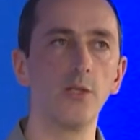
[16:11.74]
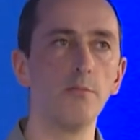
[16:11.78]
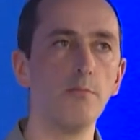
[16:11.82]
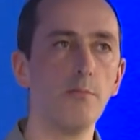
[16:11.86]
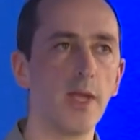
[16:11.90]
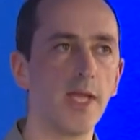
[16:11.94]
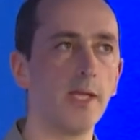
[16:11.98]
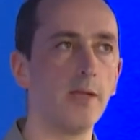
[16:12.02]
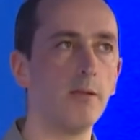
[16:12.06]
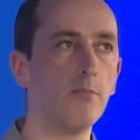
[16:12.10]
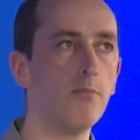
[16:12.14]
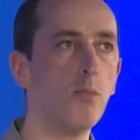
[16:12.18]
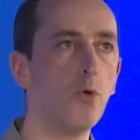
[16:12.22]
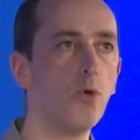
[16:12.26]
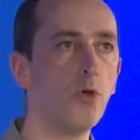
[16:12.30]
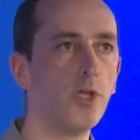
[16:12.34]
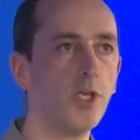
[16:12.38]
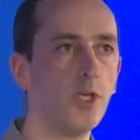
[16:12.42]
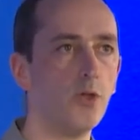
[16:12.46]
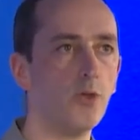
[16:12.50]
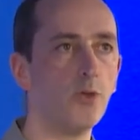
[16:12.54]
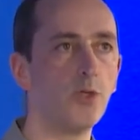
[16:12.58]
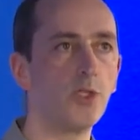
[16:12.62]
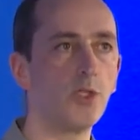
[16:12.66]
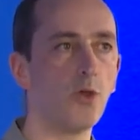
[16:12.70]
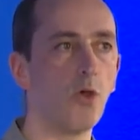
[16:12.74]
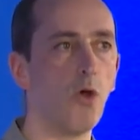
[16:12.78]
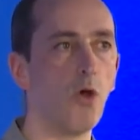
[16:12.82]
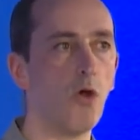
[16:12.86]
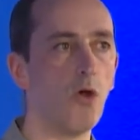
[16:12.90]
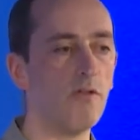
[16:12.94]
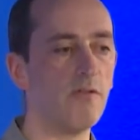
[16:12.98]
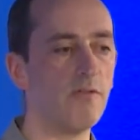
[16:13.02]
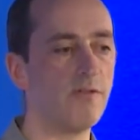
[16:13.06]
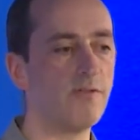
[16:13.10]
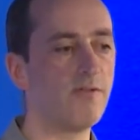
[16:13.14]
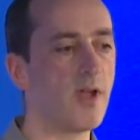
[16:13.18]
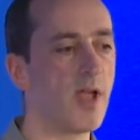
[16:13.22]
make more use
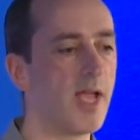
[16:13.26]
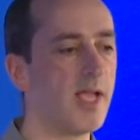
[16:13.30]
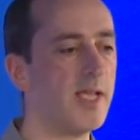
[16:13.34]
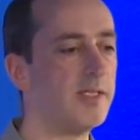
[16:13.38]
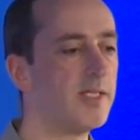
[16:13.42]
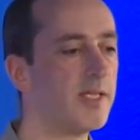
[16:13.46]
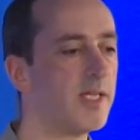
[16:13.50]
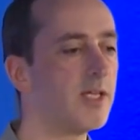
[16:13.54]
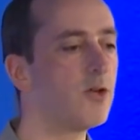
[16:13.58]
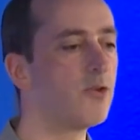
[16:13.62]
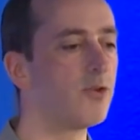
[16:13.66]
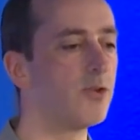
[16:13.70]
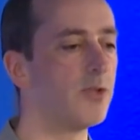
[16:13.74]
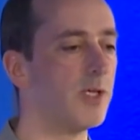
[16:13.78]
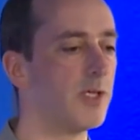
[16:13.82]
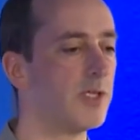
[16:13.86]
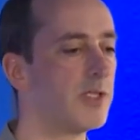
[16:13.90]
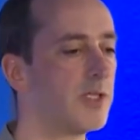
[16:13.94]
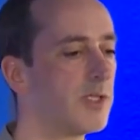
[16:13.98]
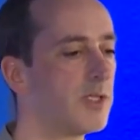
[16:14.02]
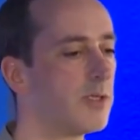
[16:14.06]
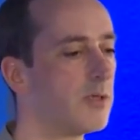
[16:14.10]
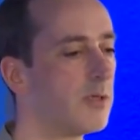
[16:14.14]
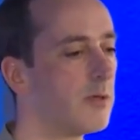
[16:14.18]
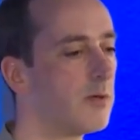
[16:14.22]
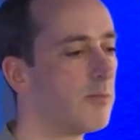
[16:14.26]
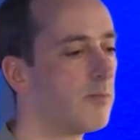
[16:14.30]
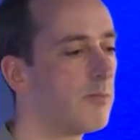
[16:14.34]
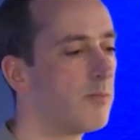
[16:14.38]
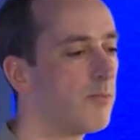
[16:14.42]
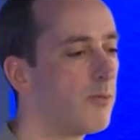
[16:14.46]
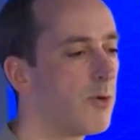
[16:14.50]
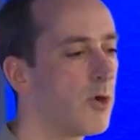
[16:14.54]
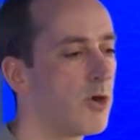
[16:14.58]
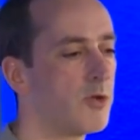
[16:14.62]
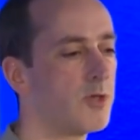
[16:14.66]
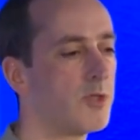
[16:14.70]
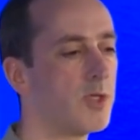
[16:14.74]
of asynchronous
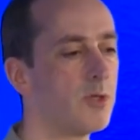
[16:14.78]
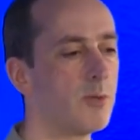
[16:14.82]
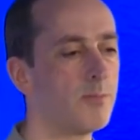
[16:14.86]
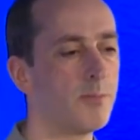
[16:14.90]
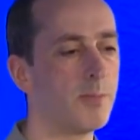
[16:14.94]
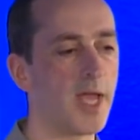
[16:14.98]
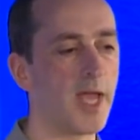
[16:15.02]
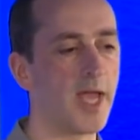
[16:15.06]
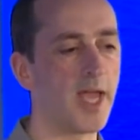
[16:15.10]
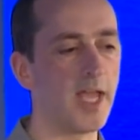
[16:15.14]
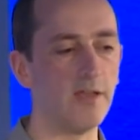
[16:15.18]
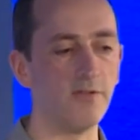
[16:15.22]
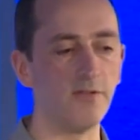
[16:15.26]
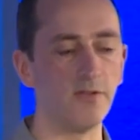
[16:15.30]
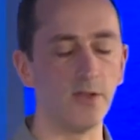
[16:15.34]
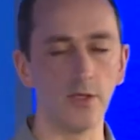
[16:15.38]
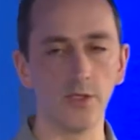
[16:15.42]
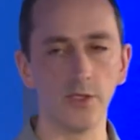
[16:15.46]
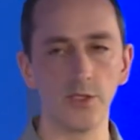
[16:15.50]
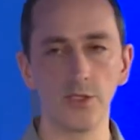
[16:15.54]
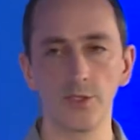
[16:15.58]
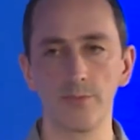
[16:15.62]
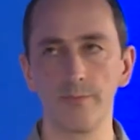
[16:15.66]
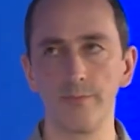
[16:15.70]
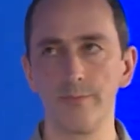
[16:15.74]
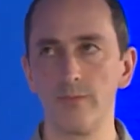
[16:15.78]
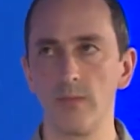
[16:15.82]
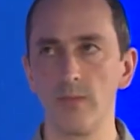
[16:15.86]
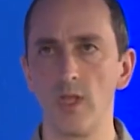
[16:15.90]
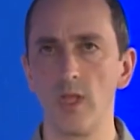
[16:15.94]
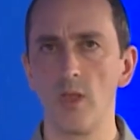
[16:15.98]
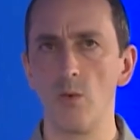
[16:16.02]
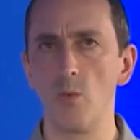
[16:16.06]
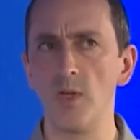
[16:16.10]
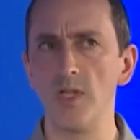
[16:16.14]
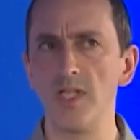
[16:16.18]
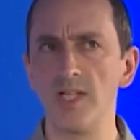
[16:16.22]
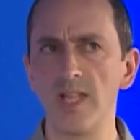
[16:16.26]
behaviors.
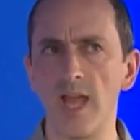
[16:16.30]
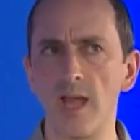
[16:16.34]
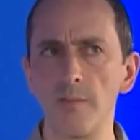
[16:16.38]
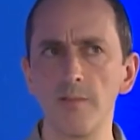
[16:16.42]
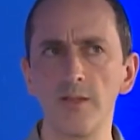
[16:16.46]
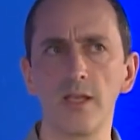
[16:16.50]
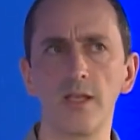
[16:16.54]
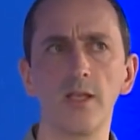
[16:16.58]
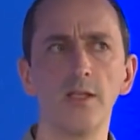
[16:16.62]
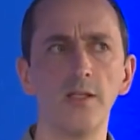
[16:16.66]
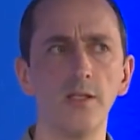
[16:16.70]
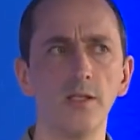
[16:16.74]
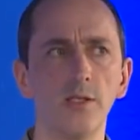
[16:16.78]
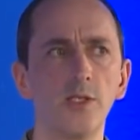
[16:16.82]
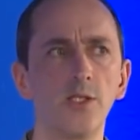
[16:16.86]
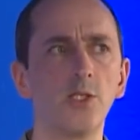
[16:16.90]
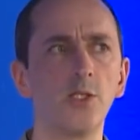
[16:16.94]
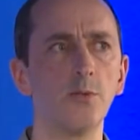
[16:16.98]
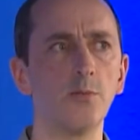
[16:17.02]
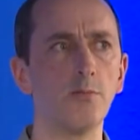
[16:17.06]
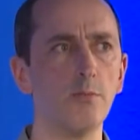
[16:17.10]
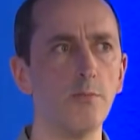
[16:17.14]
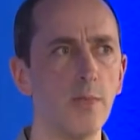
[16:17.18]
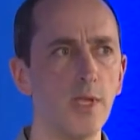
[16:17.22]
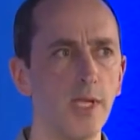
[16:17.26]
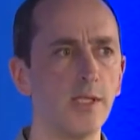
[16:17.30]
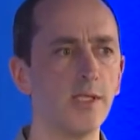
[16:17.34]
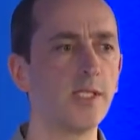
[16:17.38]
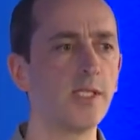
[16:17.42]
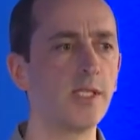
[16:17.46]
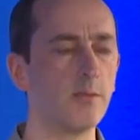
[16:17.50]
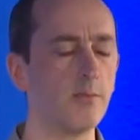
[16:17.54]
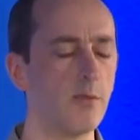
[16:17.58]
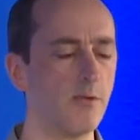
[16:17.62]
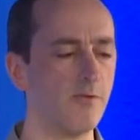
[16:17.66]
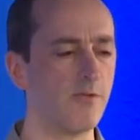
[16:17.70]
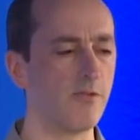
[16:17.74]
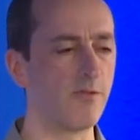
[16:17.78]
When an applicant submits
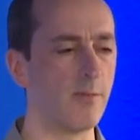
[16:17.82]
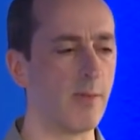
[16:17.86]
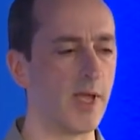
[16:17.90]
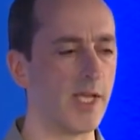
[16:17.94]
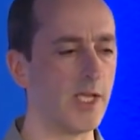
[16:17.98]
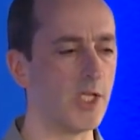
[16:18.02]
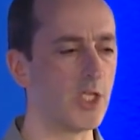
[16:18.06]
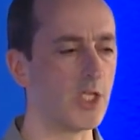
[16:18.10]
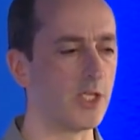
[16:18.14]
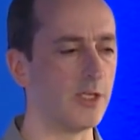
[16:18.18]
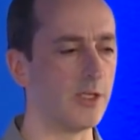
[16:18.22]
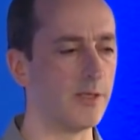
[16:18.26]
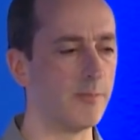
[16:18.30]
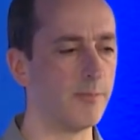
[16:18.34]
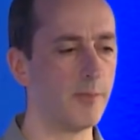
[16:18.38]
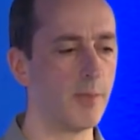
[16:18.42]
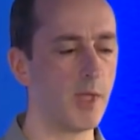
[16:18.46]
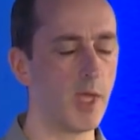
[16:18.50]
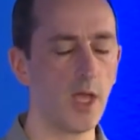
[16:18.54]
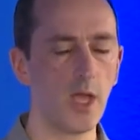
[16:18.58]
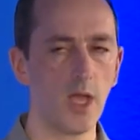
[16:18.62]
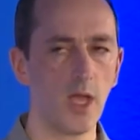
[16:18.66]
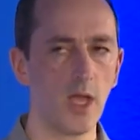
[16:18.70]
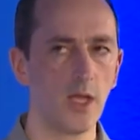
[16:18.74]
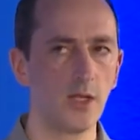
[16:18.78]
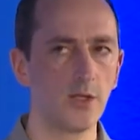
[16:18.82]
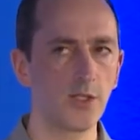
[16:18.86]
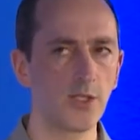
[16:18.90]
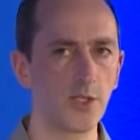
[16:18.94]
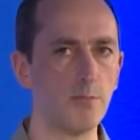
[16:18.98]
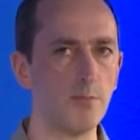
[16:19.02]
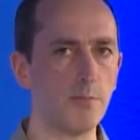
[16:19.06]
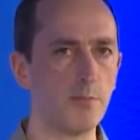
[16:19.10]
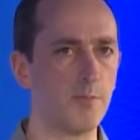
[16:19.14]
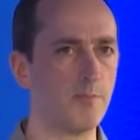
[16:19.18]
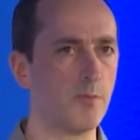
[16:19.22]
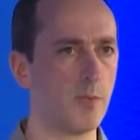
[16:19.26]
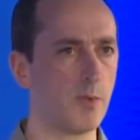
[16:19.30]
some information,
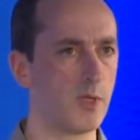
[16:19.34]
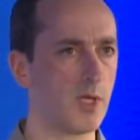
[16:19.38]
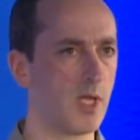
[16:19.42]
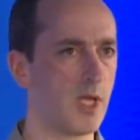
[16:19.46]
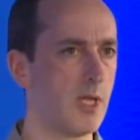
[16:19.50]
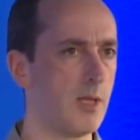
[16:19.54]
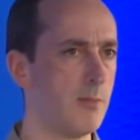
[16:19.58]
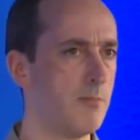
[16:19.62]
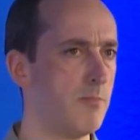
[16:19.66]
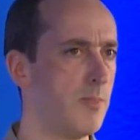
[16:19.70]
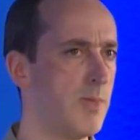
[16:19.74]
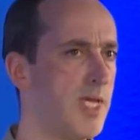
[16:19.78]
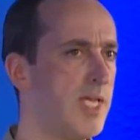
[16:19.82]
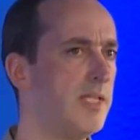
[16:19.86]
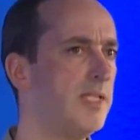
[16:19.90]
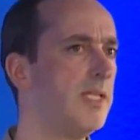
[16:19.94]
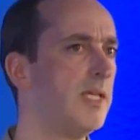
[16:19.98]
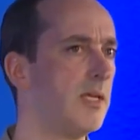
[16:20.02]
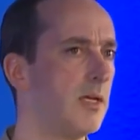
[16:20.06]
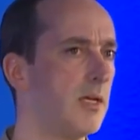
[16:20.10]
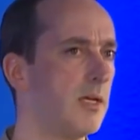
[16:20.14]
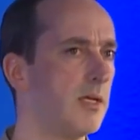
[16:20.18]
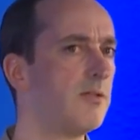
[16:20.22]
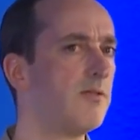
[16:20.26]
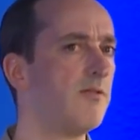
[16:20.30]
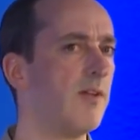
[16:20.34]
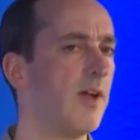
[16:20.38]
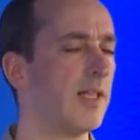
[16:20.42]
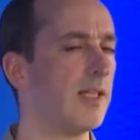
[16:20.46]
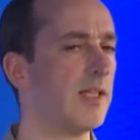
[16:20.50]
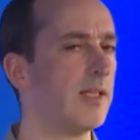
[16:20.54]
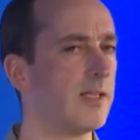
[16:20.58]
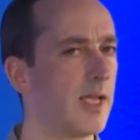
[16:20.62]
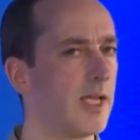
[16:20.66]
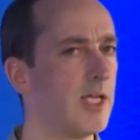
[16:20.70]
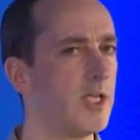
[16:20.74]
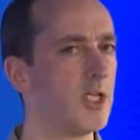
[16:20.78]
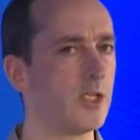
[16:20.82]
some immediate
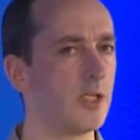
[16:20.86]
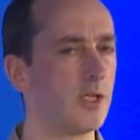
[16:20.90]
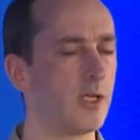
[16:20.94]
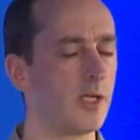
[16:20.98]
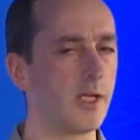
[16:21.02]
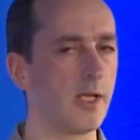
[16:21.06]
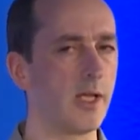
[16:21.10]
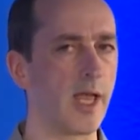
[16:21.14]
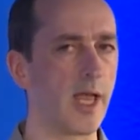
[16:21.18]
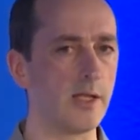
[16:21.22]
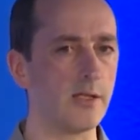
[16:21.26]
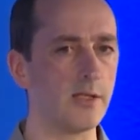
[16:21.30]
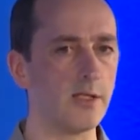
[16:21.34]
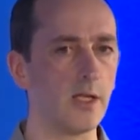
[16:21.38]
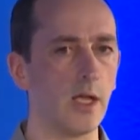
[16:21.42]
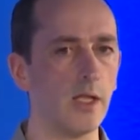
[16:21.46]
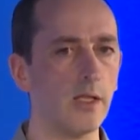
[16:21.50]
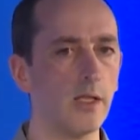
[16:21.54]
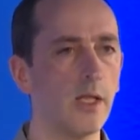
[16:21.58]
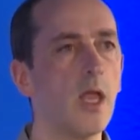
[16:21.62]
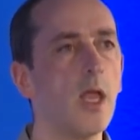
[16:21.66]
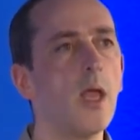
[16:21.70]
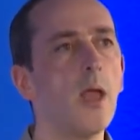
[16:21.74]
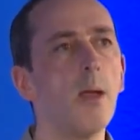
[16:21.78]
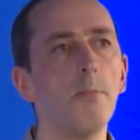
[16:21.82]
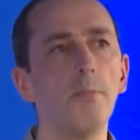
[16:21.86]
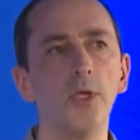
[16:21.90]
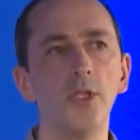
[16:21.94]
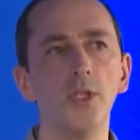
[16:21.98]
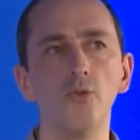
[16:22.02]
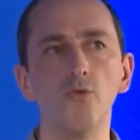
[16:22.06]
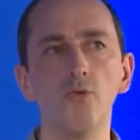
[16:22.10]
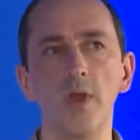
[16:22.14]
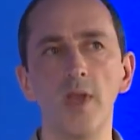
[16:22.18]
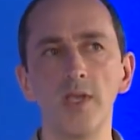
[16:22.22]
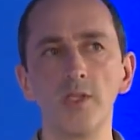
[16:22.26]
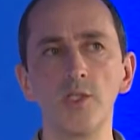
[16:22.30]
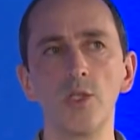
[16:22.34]
validation can get done, but the
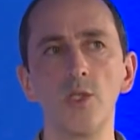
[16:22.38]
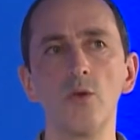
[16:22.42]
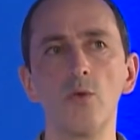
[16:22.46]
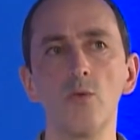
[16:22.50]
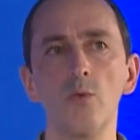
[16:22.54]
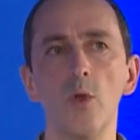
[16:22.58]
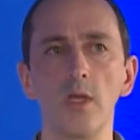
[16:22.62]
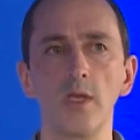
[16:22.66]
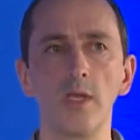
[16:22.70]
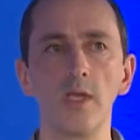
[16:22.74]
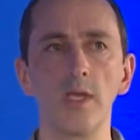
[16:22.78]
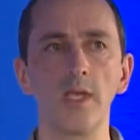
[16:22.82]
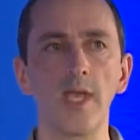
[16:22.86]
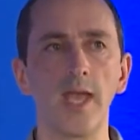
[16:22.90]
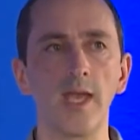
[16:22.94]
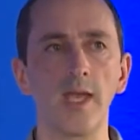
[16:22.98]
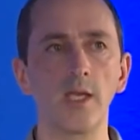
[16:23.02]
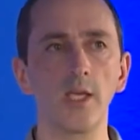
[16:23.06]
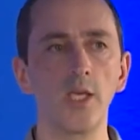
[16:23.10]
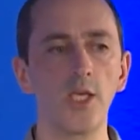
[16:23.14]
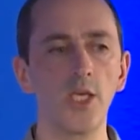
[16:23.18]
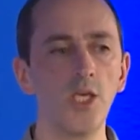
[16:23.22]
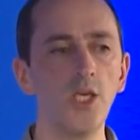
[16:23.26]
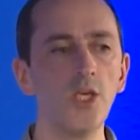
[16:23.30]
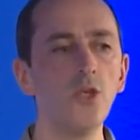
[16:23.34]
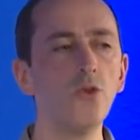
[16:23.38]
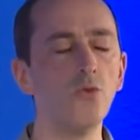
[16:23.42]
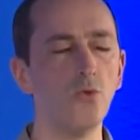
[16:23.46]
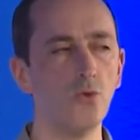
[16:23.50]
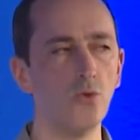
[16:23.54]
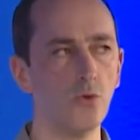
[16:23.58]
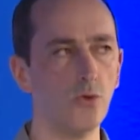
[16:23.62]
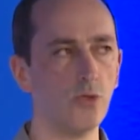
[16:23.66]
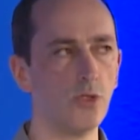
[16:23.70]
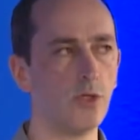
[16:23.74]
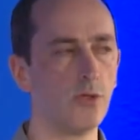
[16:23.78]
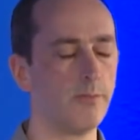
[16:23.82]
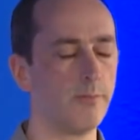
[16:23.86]
rest of the work can get
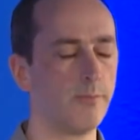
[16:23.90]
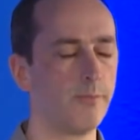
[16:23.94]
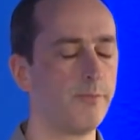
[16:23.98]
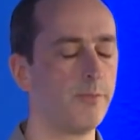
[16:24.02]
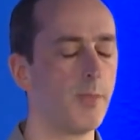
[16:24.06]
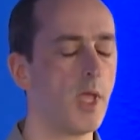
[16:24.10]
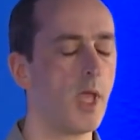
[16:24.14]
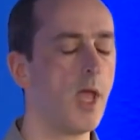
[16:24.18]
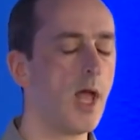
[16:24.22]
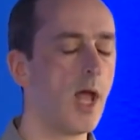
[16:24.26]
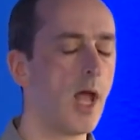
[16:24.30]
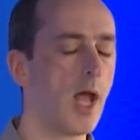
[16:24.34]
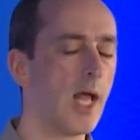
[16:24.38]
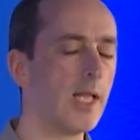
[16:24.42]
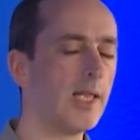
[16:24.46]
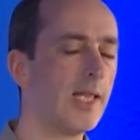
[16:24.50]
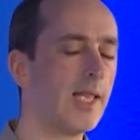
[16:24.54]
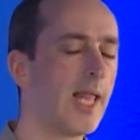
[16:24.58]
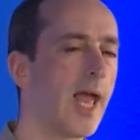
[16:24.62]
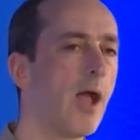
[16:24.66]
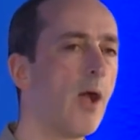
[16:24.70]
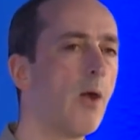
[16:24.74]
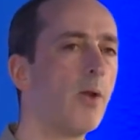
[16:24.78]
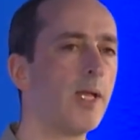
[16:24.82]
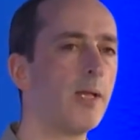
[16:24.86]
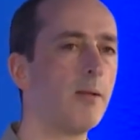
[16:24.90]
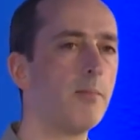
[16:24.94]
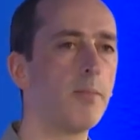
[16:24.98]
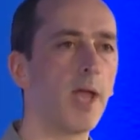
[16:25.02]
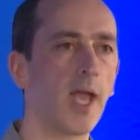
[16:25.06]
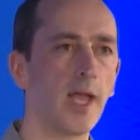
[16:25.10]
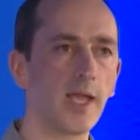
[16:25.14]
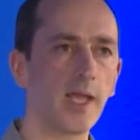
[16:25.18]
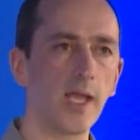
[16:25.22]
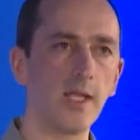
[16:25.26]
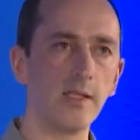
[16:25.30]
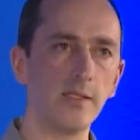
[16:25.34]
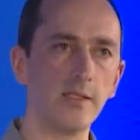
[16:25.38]
queued, allowing
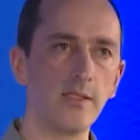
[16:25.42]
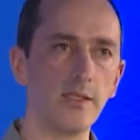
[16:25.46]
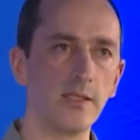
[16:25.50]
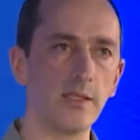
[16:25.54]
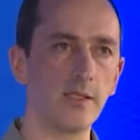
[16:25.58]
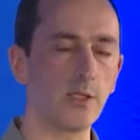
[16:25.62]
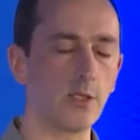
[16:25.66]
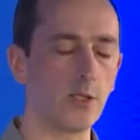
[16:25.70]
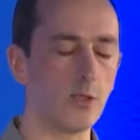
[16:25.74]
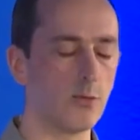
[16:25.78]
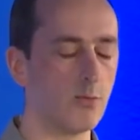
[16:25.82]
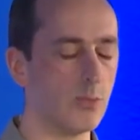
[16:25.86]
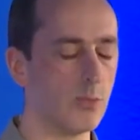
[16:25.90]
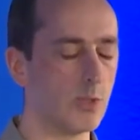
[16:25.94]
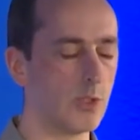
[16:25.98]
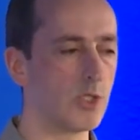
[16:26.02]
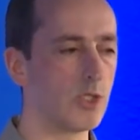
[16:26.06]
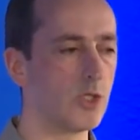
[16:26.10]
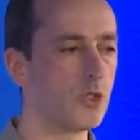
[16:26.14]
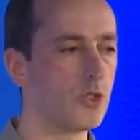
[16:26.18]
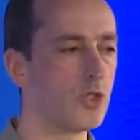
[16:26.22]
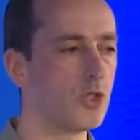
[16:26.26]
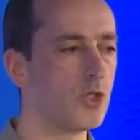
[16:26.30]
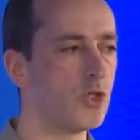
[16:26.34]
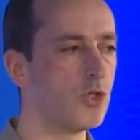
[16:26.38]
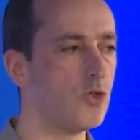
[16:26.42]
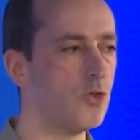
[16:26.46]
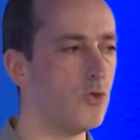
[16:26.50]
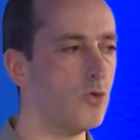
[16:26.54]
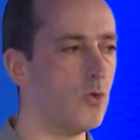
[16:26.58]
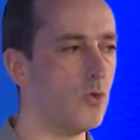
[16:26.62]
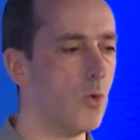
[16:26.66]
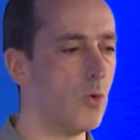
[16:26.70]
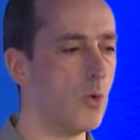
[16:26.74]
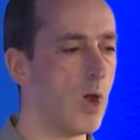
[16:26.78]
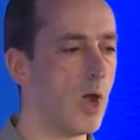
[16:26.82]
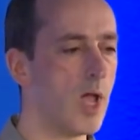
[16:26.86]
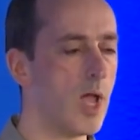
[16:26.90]
back-end systems
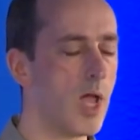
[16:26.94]
to